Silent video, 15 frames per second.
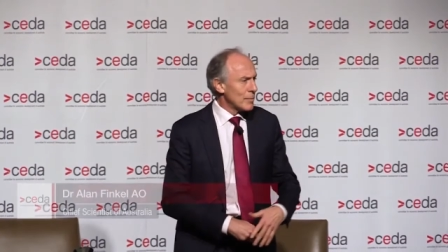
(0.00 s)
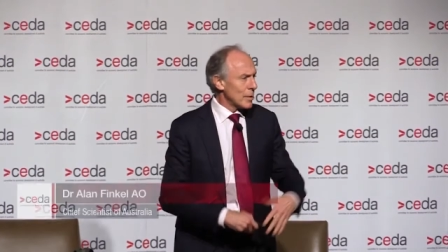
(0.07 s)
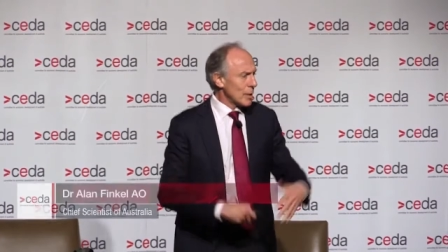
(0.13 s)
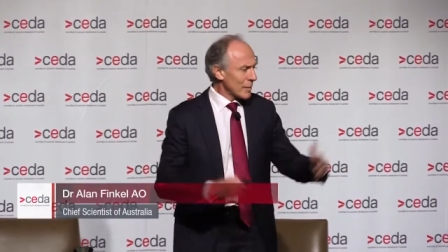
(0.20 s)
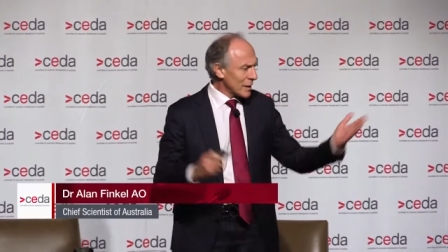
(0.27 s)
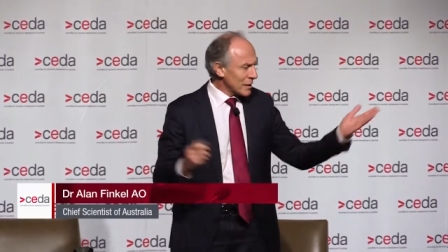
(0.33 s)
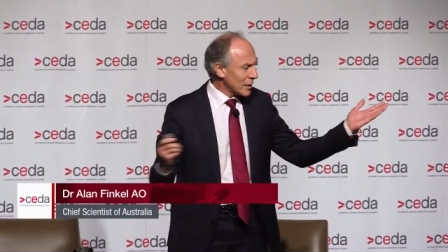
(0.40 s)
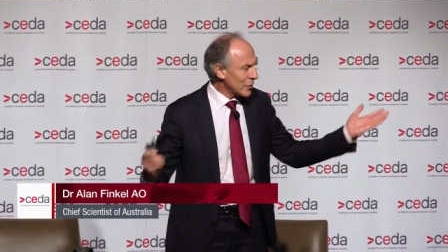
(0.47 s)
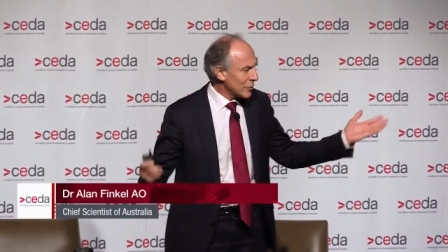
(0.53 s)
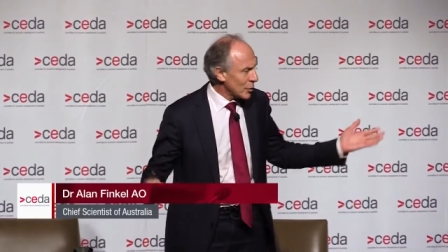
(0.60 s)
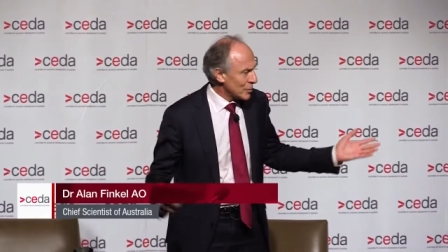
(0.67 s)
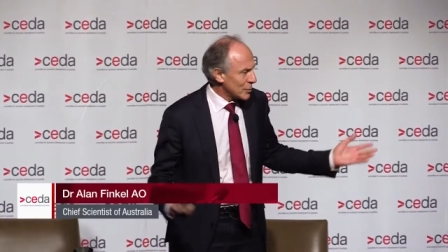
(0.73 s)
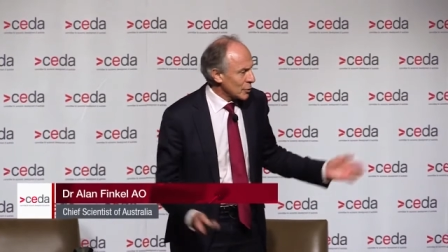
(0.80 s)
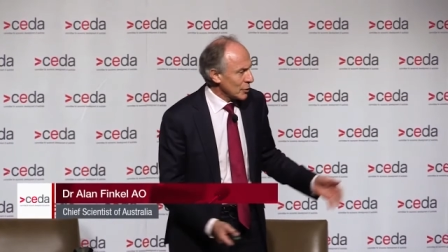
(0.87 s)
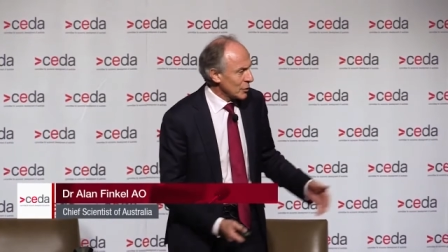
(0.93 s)
but I'm going to take
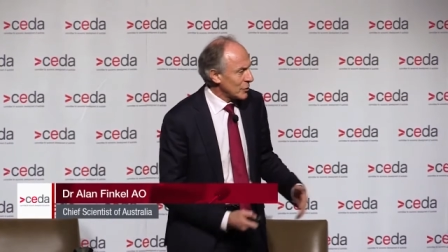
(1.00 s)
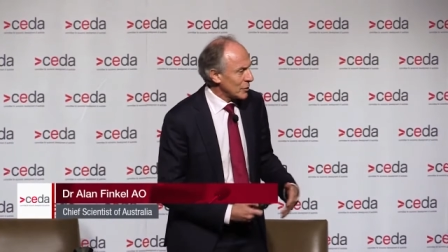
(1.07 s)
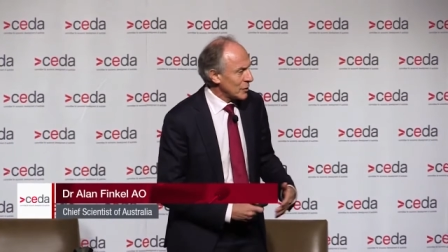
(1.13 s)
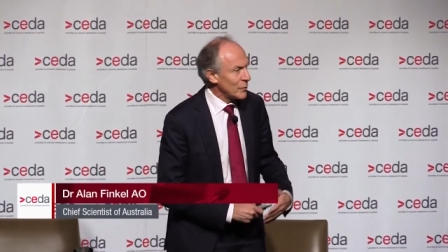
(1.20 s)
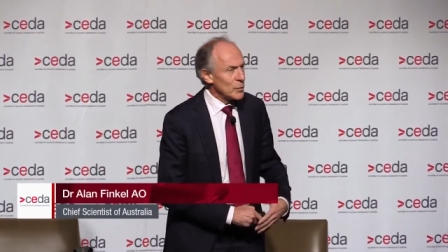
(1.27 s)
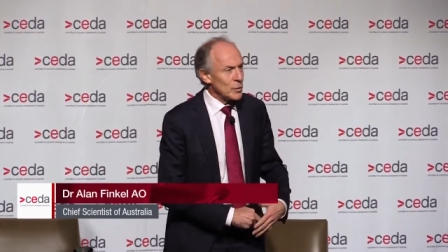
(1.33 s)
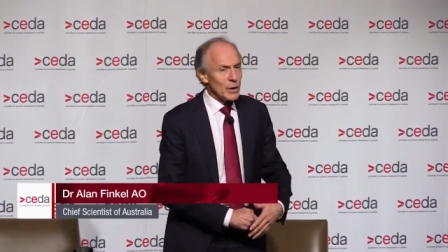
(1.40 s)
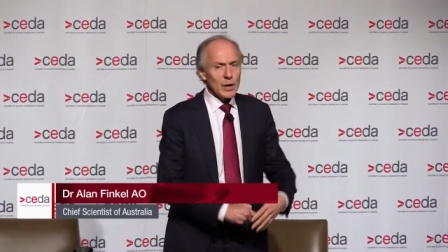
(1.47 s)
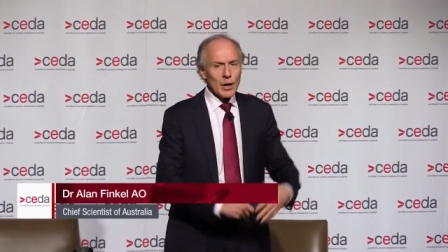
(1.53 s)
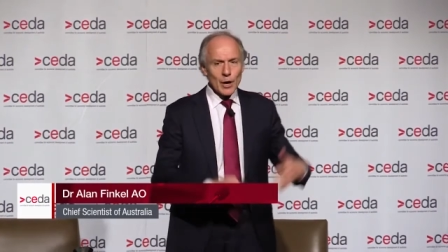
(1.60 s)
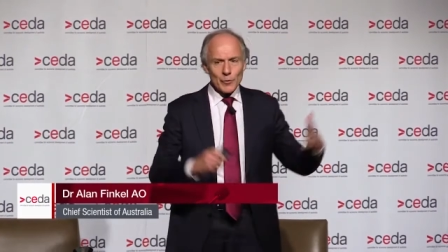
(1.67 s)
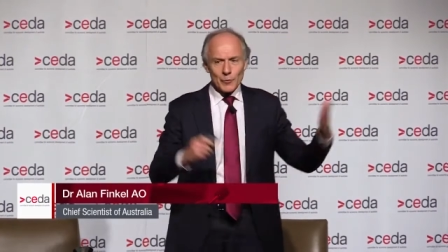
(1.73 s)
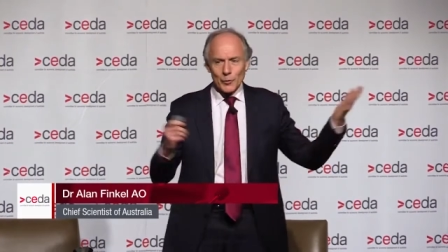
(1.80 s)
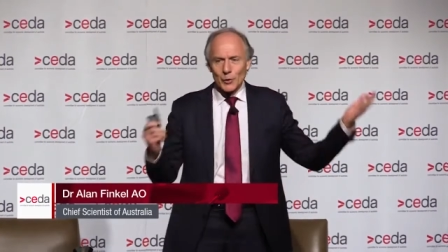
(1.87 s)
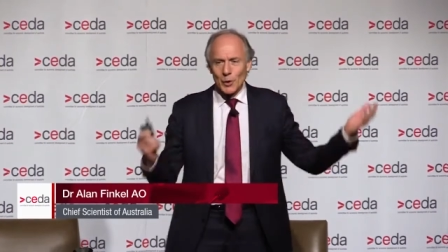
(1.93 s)
the opportunity to give you a,
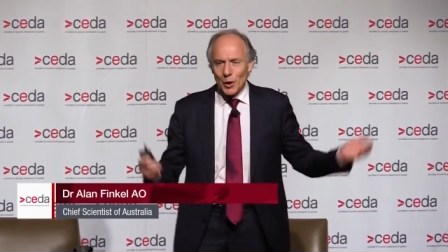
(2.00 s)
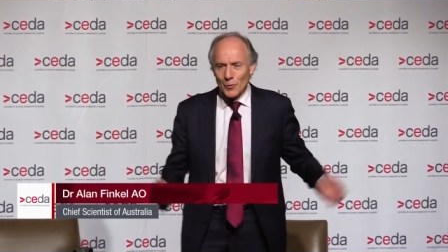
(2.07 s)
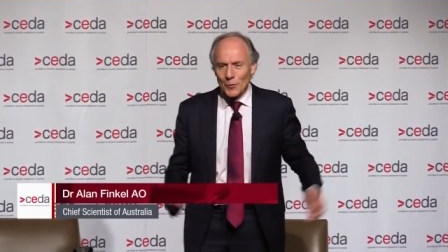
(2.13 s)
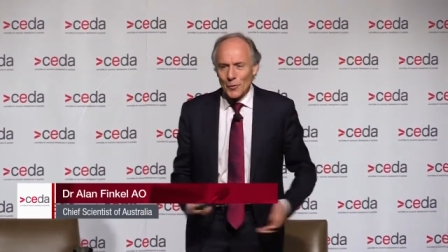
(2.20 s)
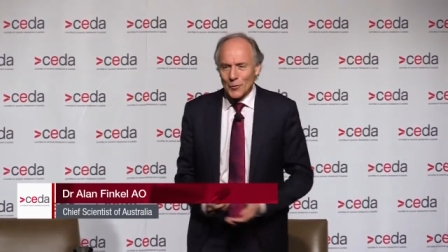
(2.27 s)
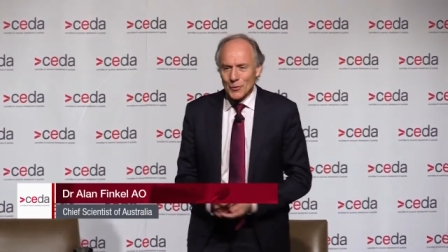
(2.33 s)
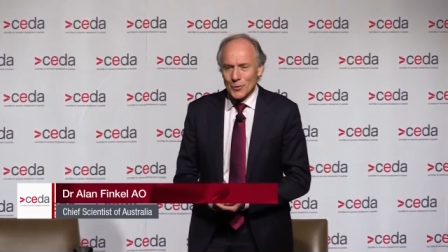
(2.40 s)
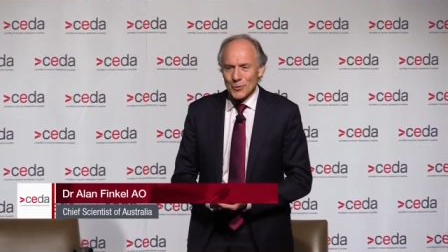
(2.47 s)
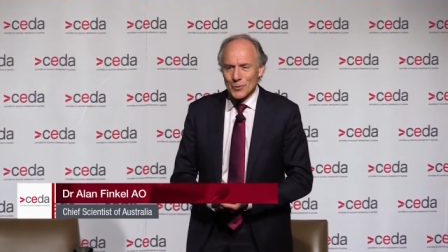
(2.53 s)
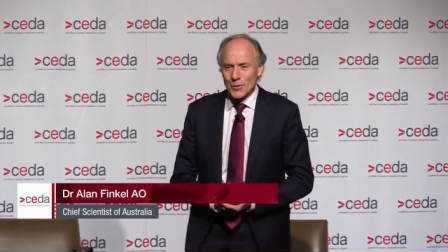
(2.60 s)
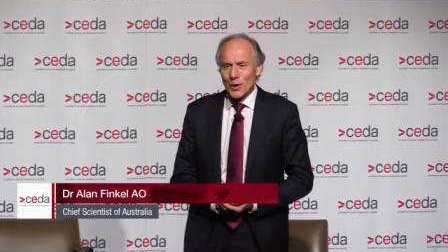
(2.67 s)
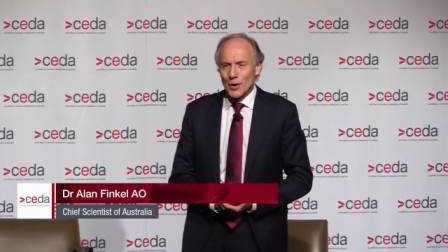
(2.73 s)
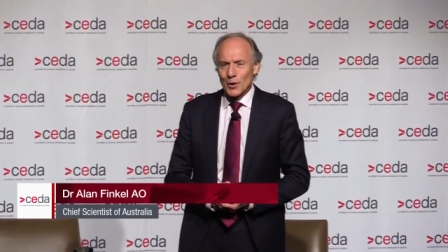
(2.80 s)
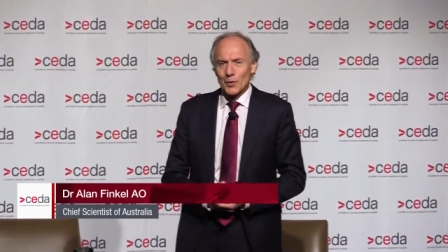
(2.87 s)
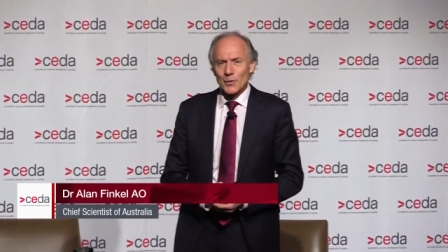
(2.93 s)
a full
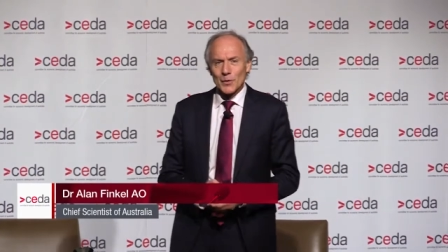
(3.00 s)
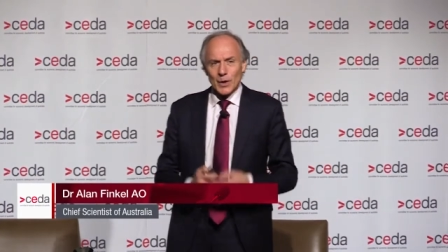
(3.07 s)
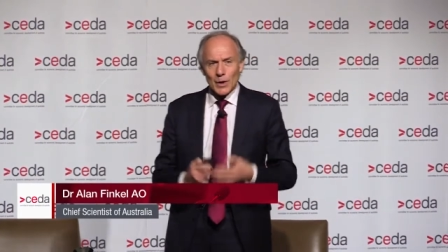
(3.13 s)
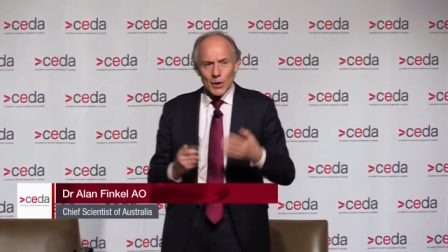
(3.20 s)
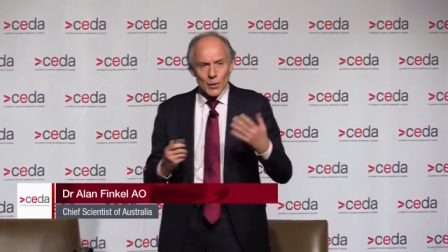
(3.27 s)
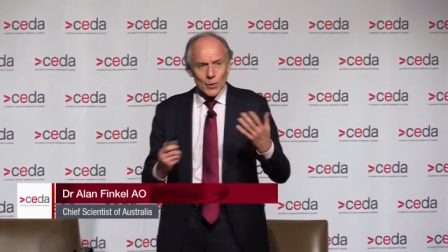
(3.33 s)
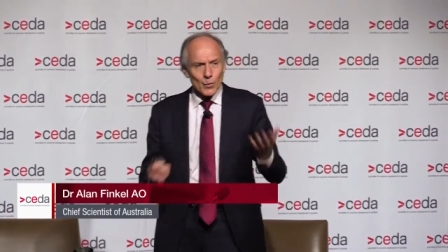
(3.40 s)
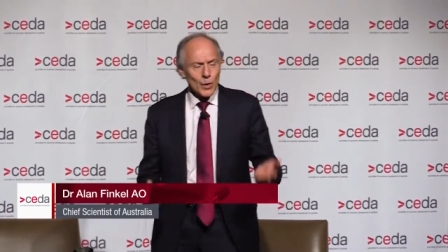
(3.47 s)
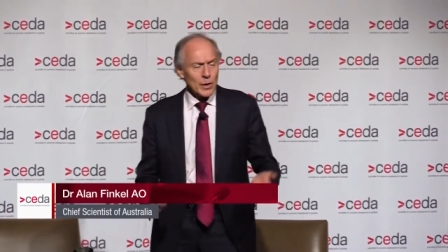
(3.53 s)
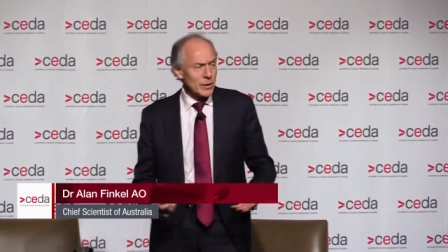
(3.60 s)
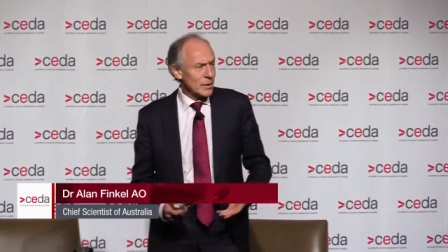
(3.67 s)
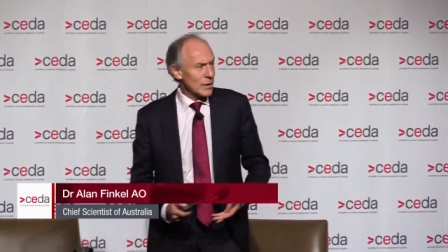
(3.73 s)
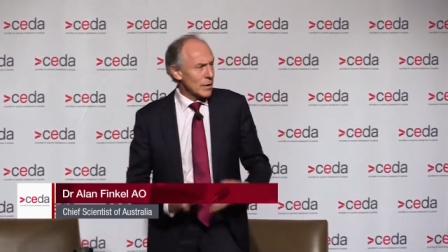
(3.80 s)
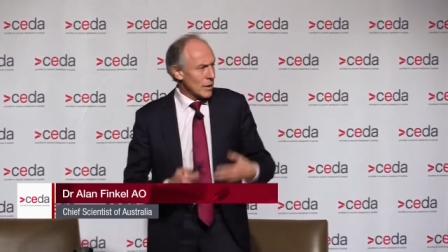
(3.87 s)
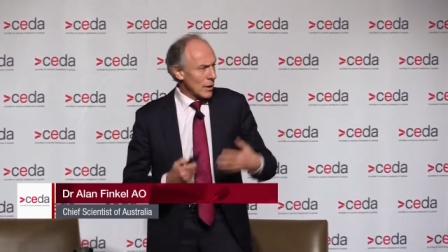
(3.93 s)
overview of
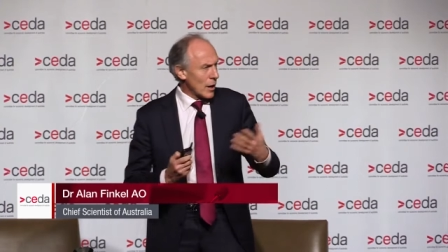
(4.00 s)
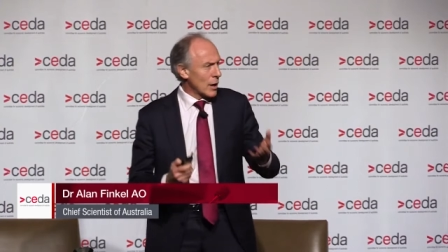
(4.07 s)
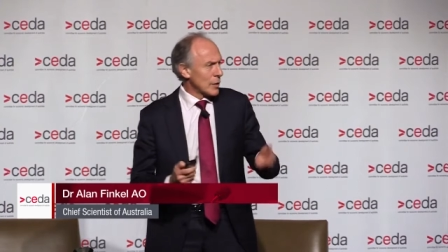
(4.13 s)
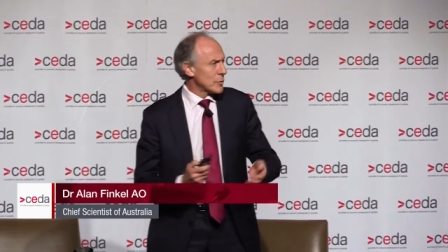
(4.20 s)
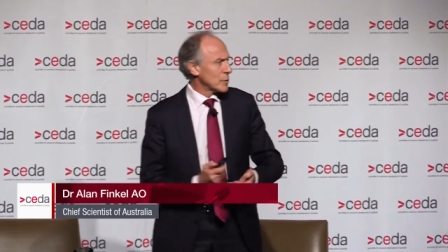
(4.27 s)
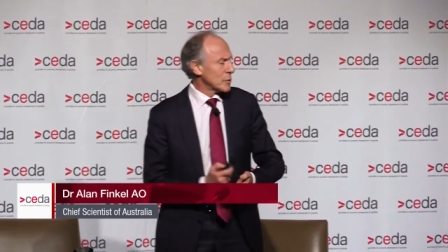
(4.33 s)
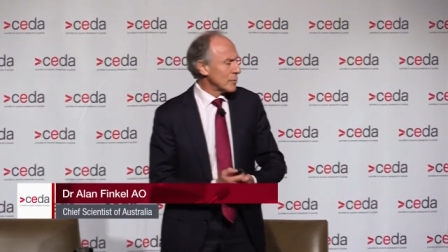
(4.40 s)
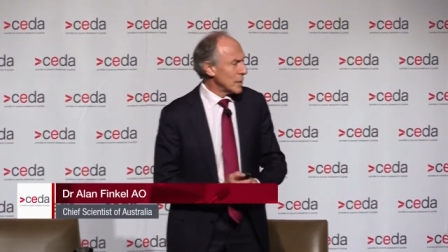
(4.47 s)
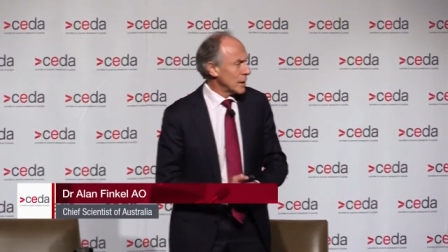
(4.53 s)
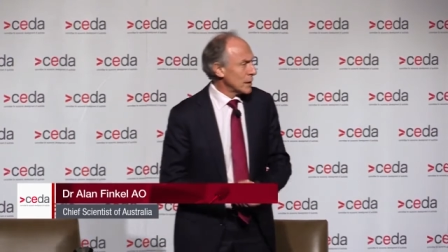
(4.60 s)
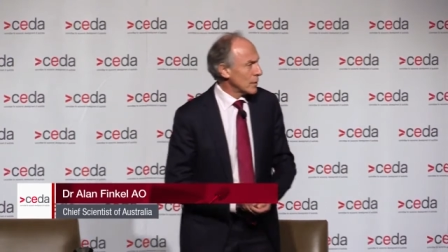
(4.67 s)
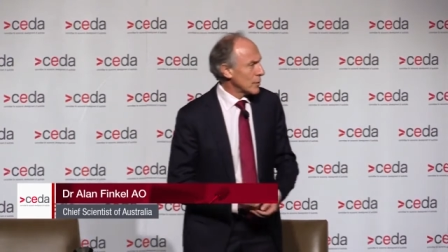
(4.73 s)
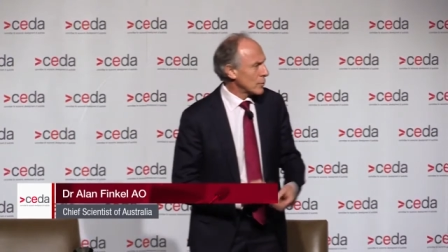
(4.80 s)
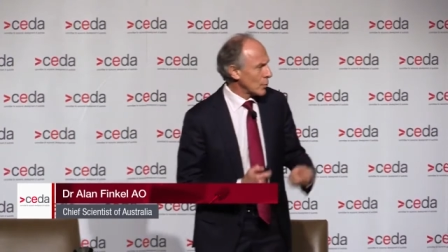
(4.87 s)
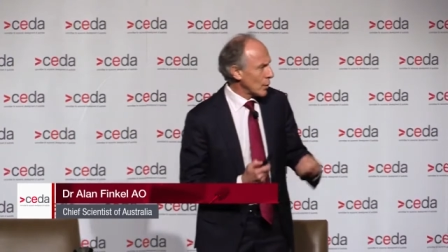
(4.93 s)
what hydrogen
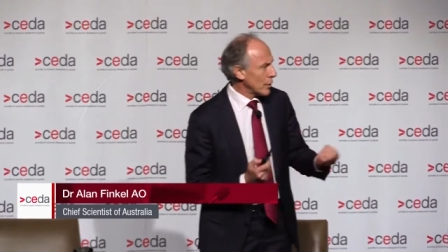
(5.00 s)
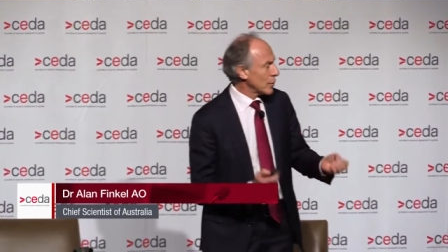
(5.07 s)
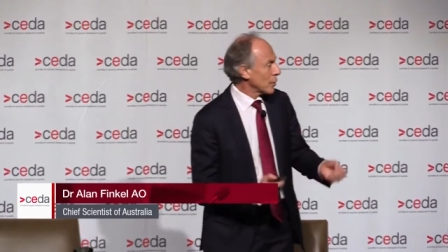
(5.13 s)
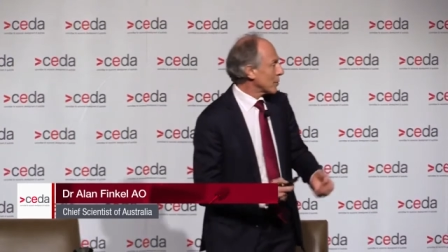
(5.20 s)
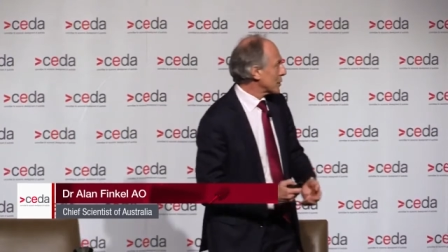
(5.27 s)
means, where the